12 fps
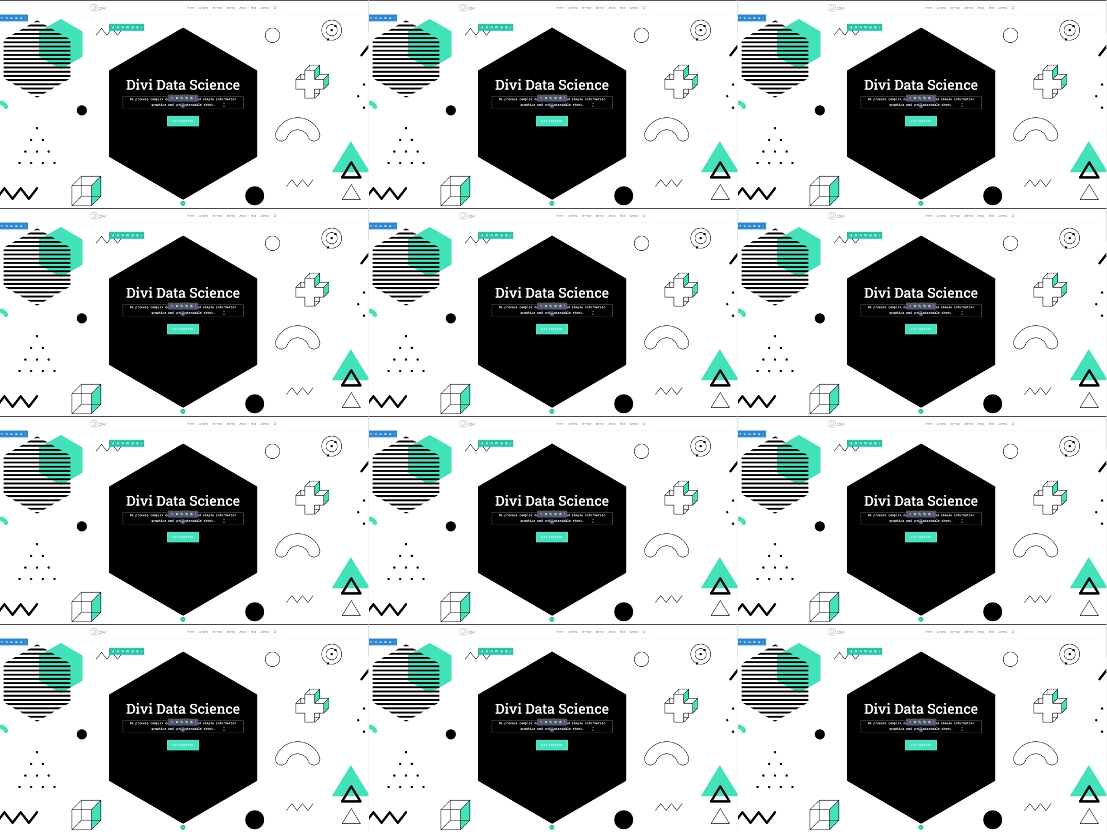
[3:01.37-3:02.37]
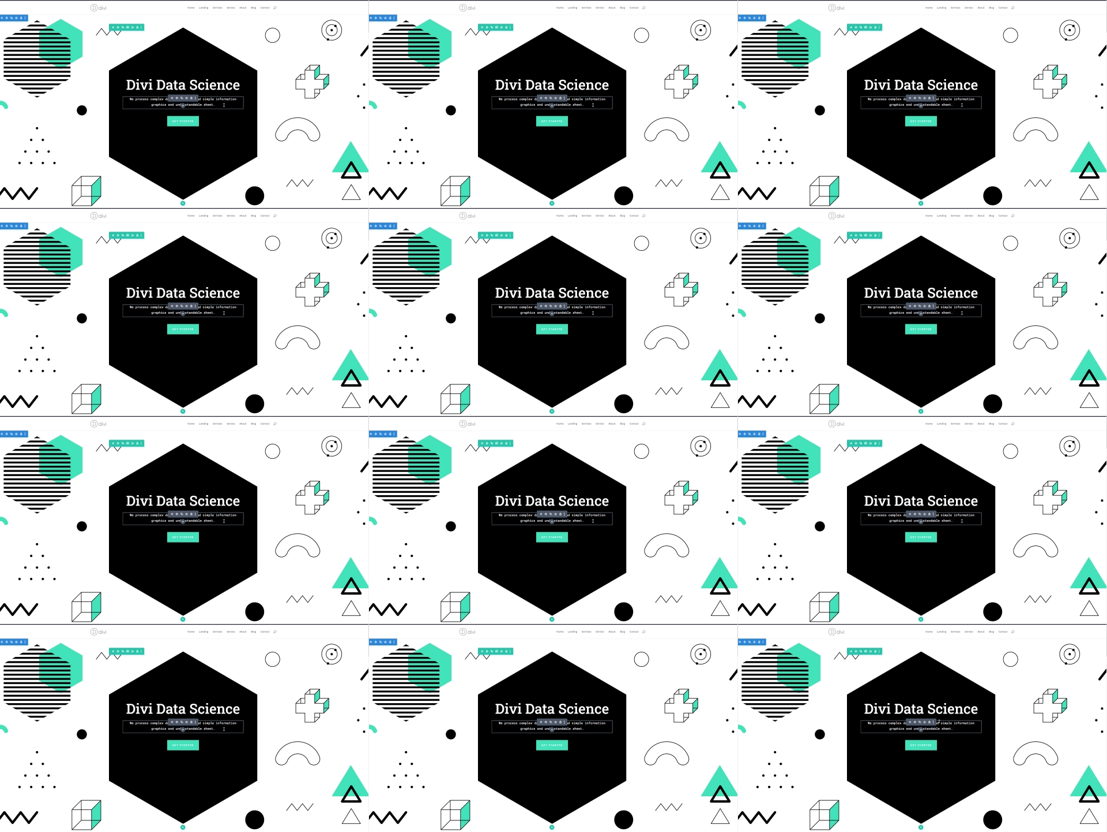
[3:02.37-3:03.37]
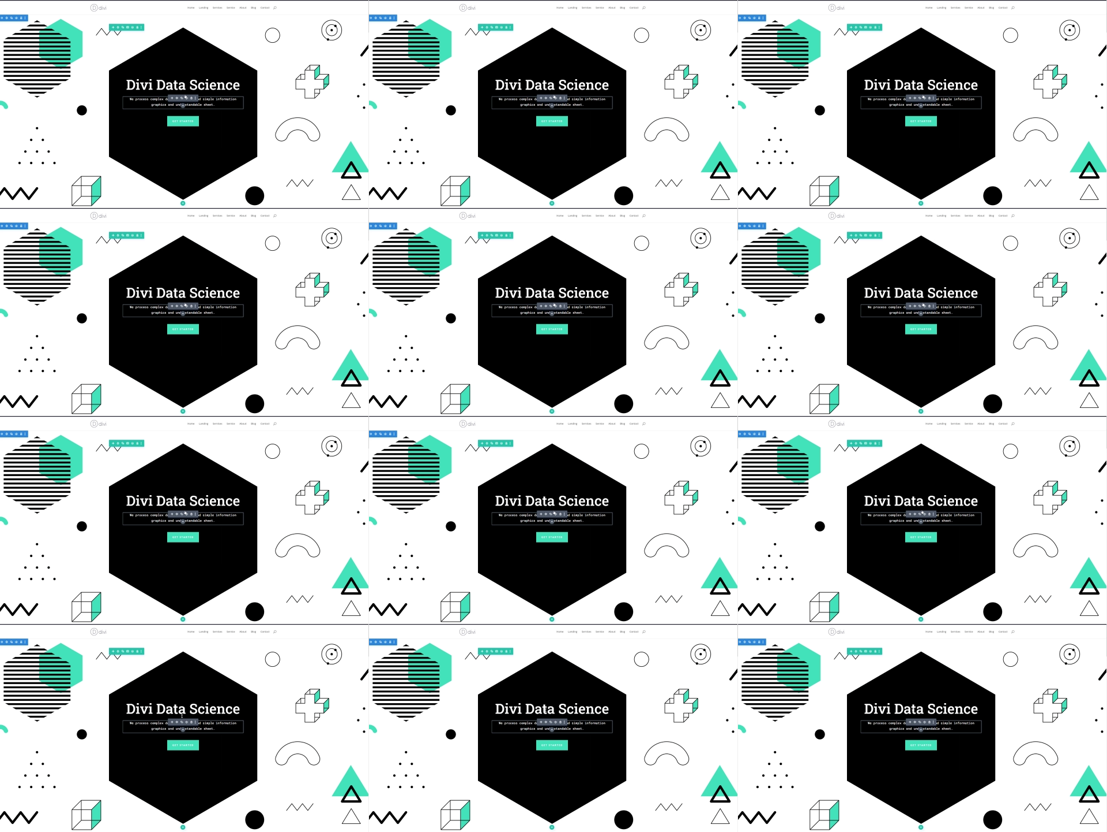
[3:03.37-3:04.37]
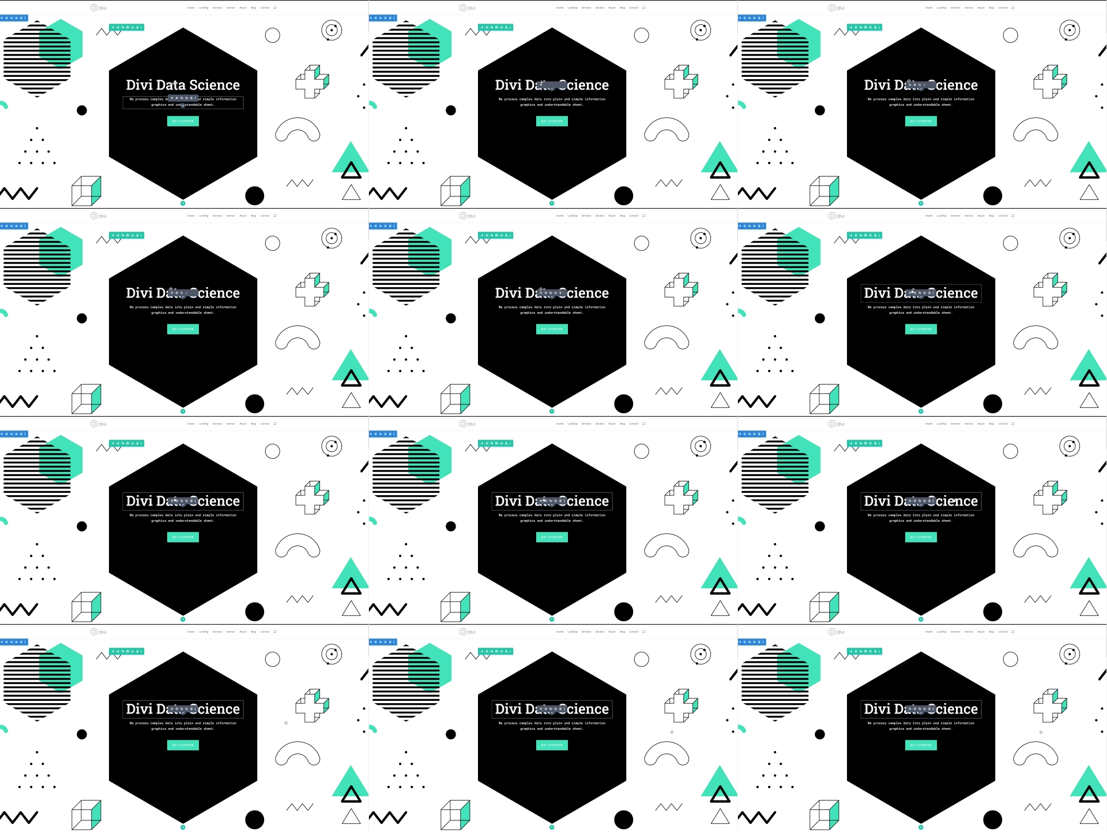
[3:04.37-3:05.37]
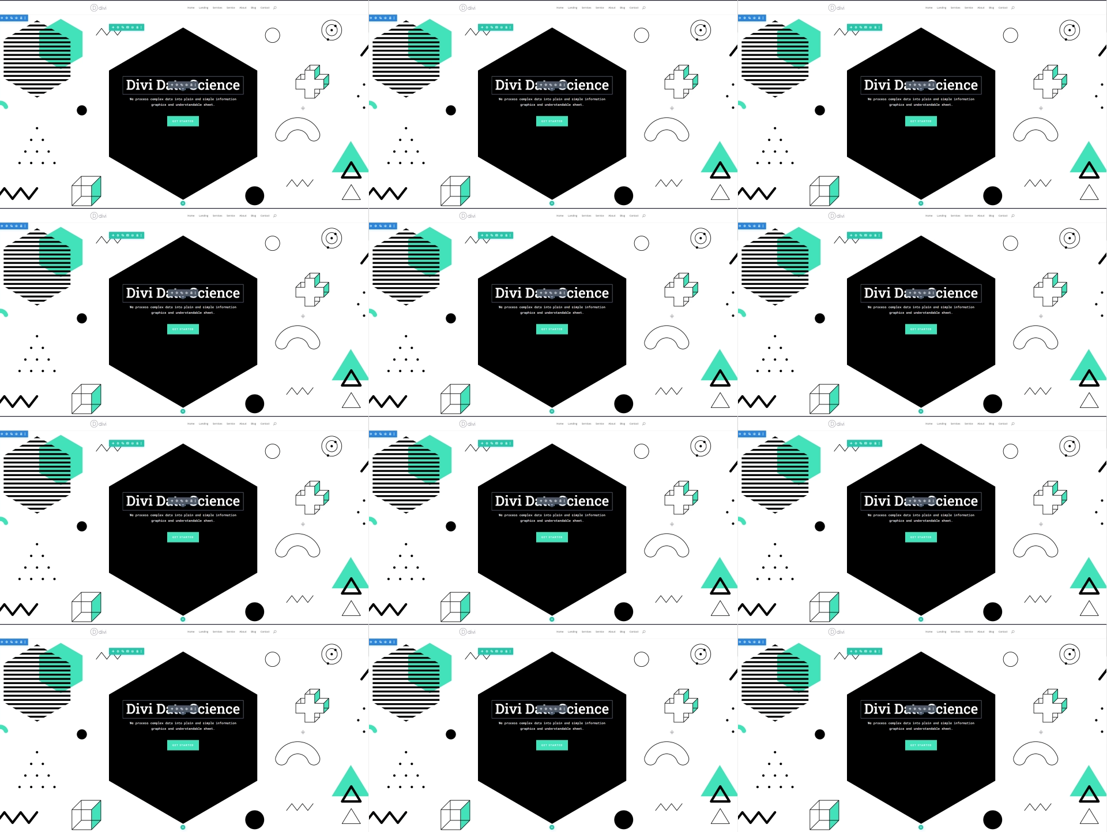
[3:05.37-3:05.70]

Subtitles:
[unreadable: no face in view]